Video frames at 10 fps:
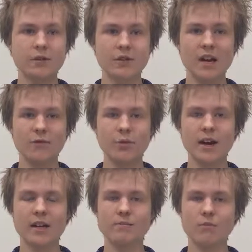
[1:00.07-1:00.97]
if your
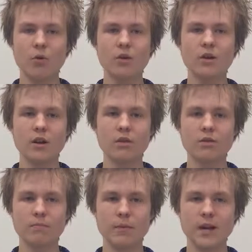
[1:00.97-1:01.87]
software has more
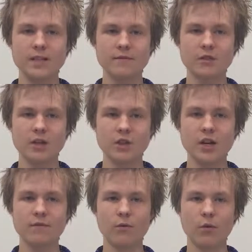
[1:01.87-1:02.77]
known positives to
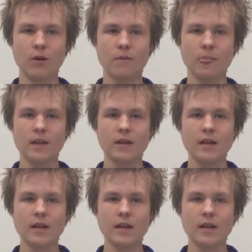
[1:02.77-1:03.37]
check for,